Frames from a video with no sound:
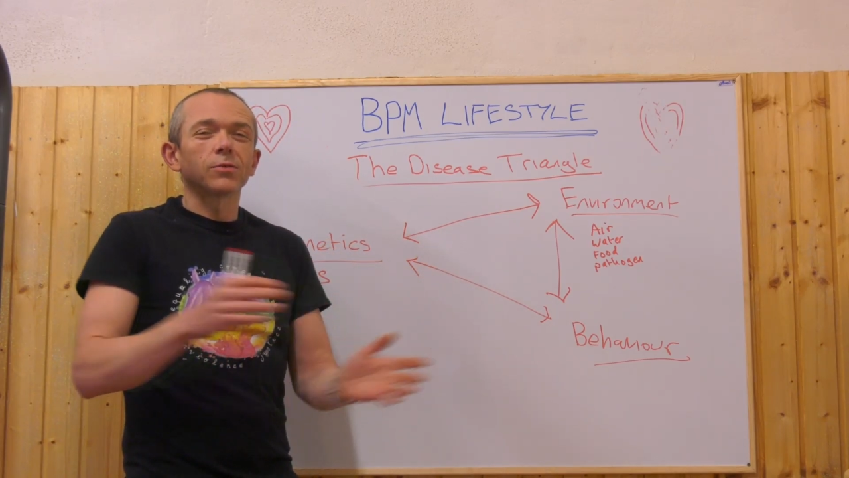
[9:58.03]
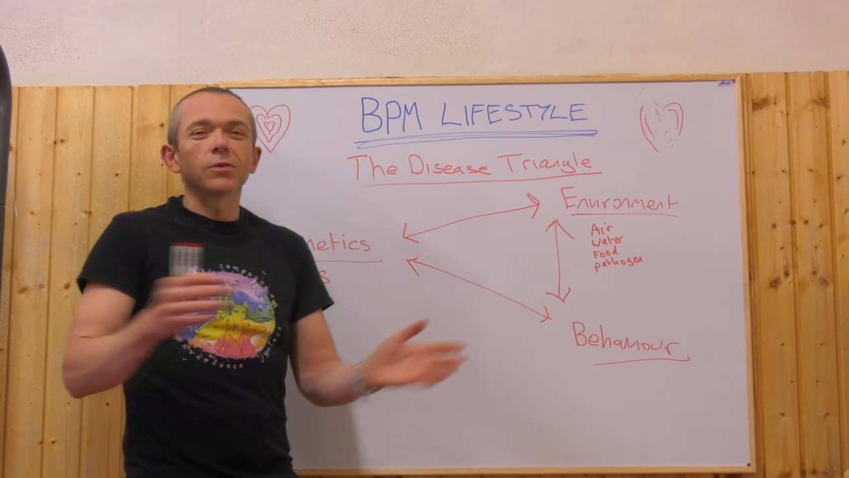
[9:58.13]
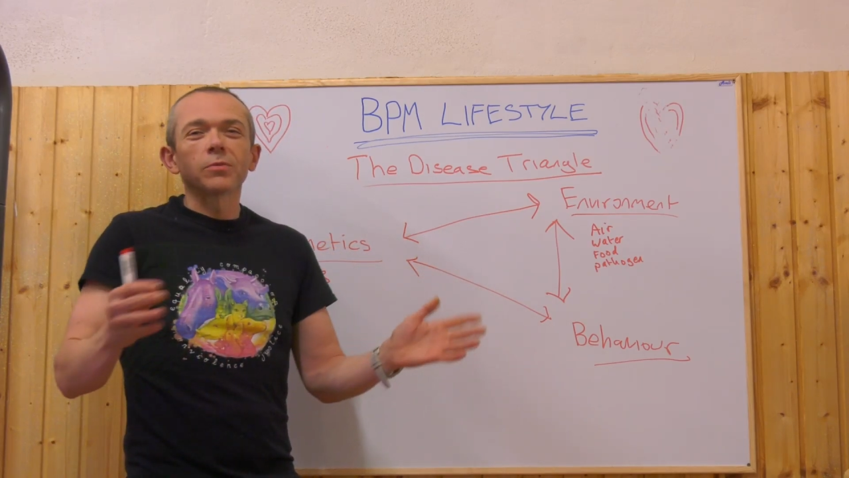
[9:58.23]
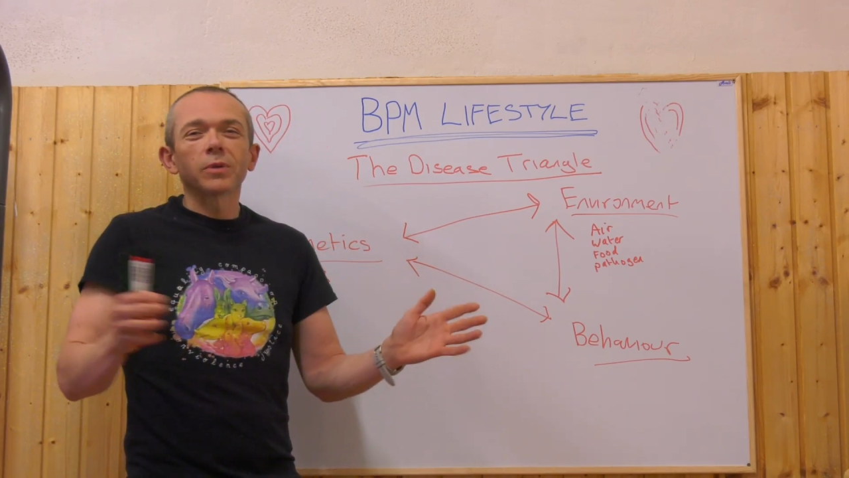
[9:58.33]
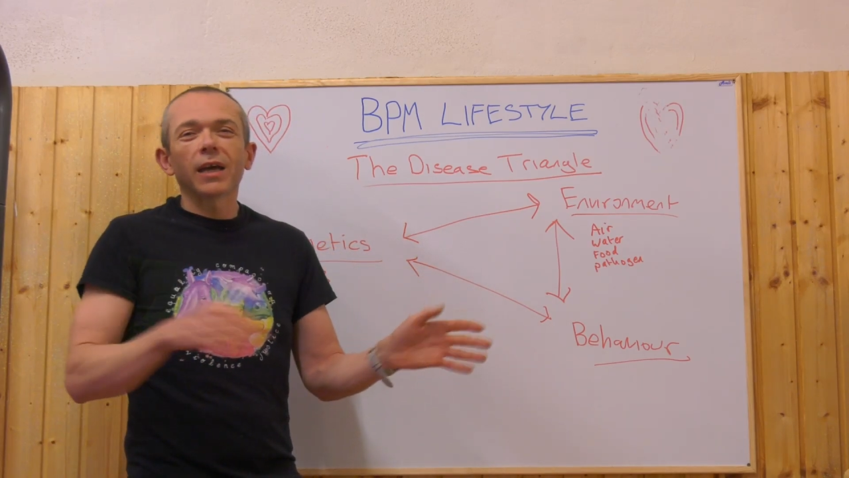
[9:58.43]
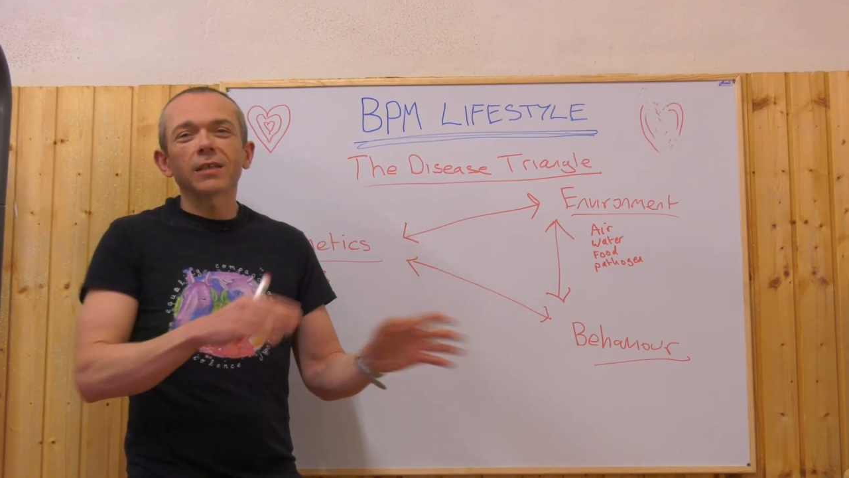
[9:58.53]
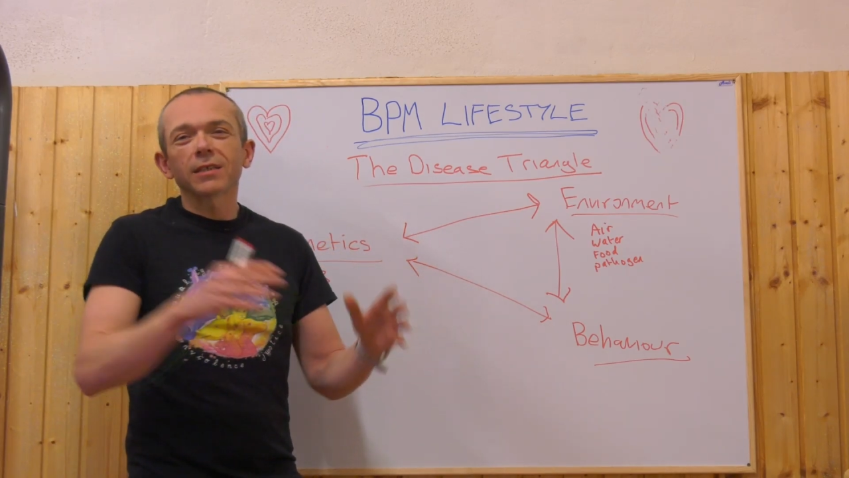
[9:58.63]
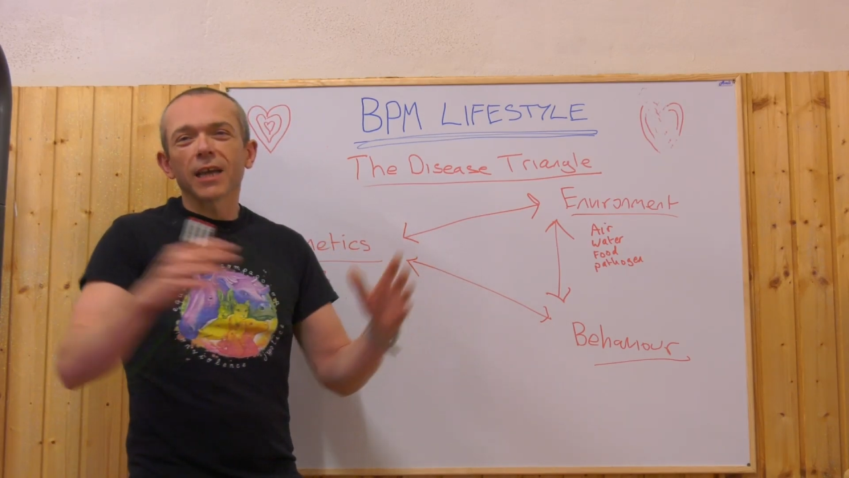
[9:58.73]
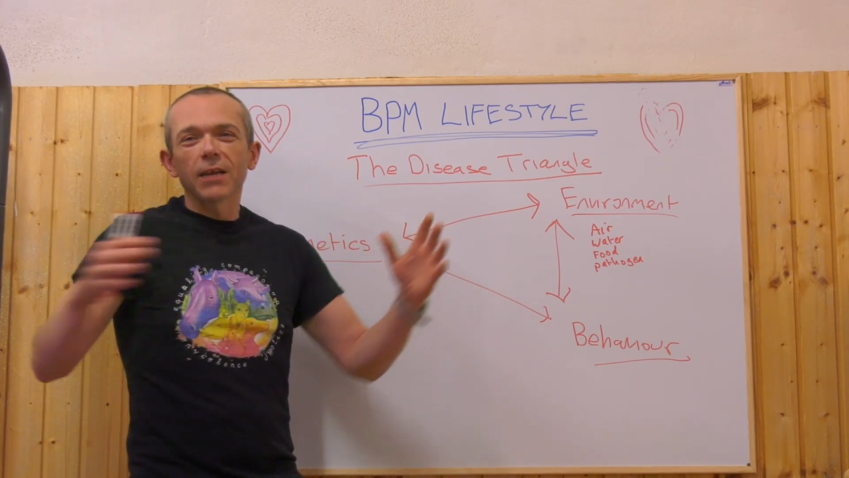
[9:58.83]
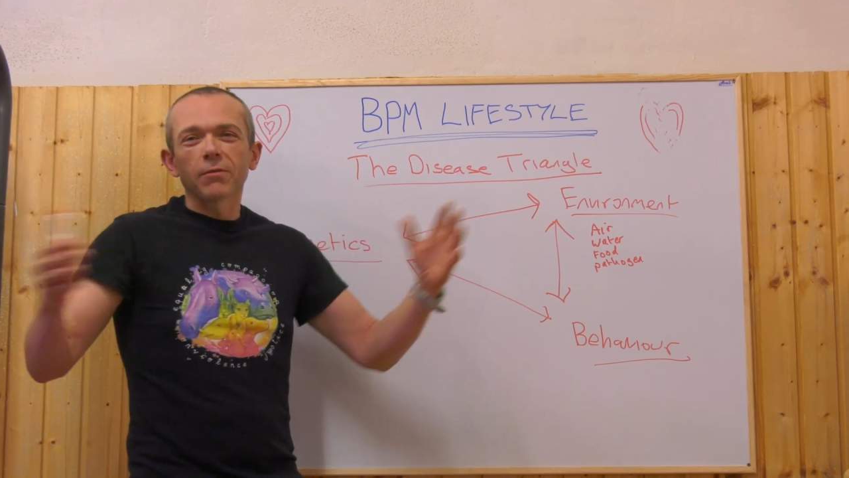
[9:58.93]
to a
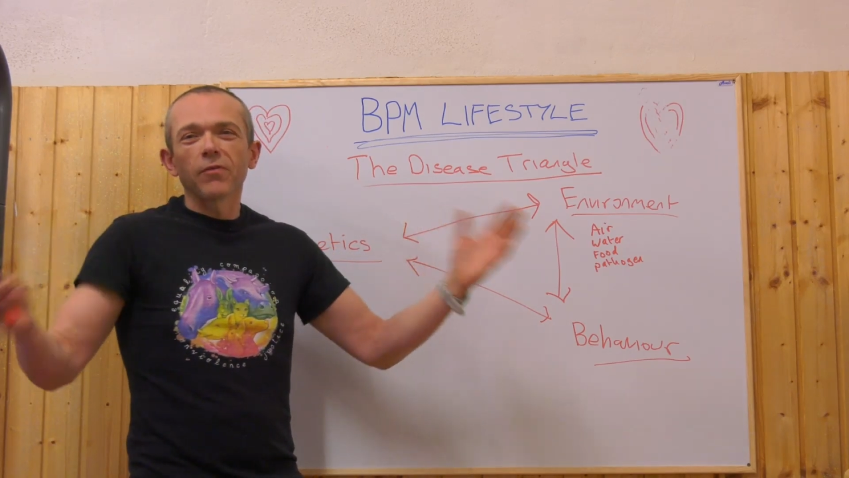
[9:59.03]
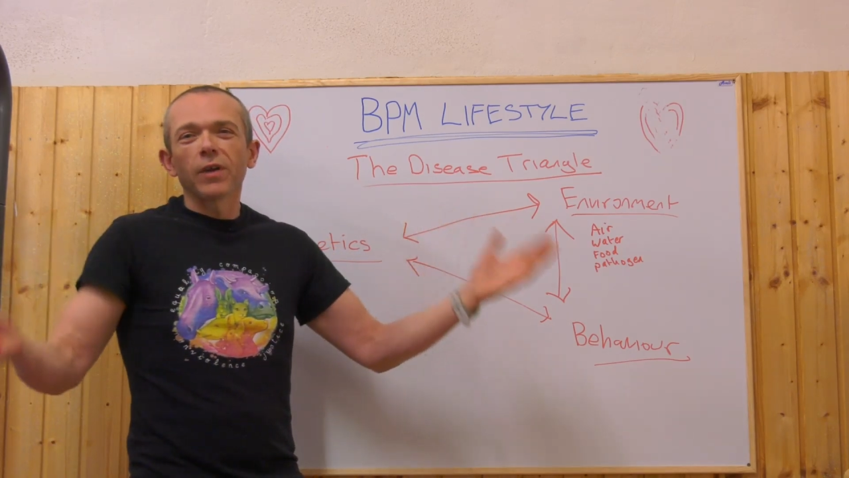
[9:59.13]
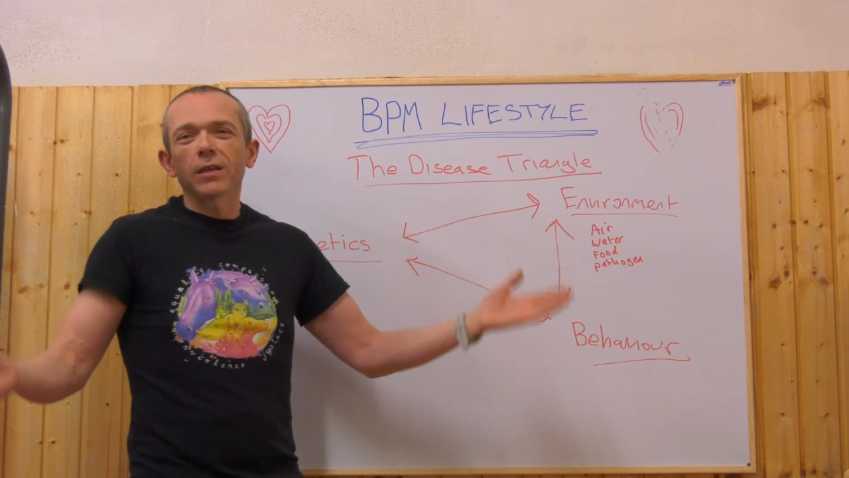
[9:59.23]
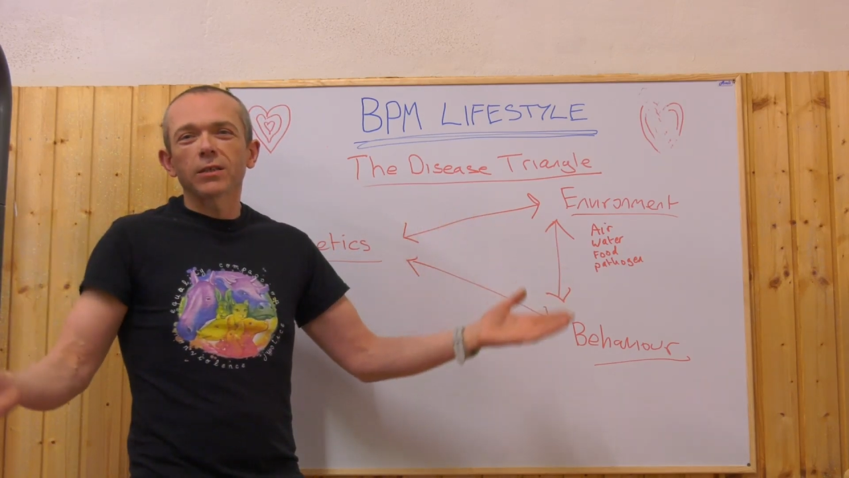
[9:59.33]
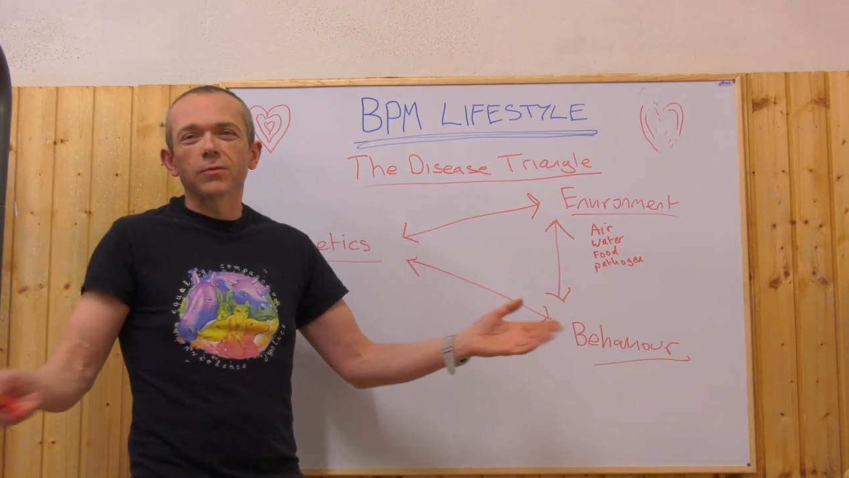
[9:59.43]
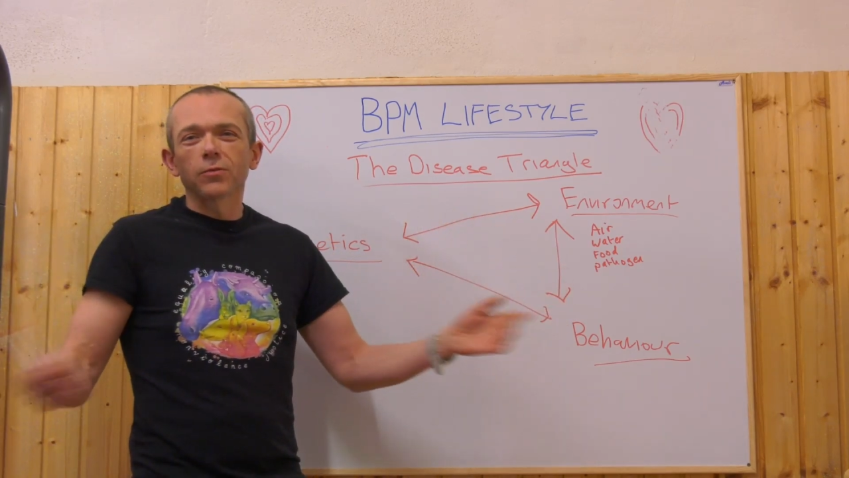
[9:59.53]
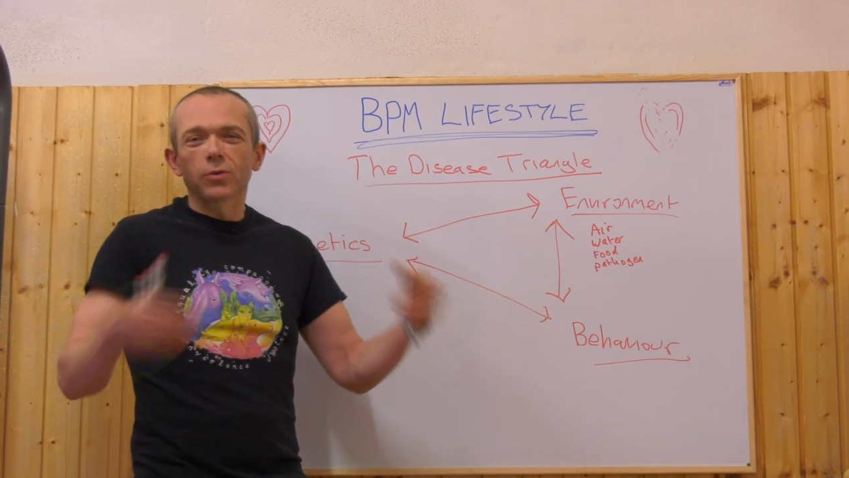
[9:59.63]
cascade of effects through